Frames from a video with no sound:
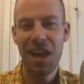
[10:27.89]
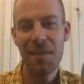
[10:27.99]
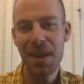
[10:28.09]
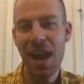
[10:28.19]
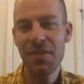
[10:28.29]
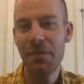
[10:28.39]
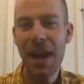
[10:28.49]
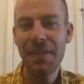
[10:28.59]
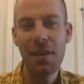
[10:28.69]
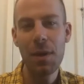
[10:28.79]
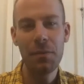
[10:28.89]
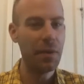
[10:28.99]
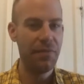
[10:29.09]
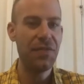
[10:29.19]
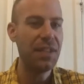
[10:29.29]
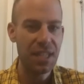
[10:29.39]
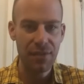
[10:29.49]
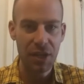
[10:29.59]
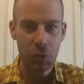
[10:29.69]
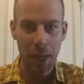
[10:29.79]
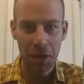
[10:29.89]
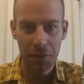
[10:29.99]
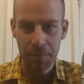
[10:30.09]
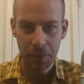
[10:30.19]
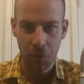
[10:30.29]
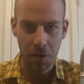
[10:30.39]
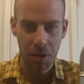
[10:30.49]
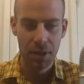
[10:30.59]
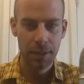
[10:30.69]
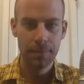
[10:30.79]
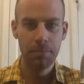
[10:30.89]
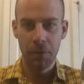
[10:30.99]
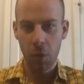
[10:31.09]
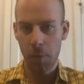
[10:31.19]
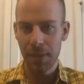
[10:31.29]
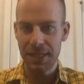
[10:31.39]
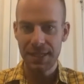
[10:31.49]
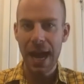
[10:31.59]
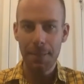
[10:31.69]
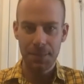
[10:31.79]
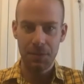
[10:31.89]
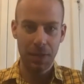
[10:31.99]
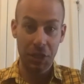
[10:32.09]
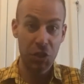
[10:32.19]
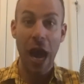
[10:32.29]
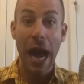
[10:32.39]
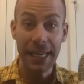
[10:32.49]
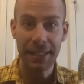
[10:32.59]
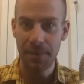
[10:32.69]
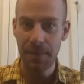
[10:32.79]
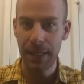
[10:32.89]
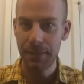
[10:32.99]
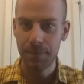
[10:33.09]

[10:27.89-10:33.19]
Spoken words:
I mean, the fact that they went 57-12 before play stopped is like shocking to me.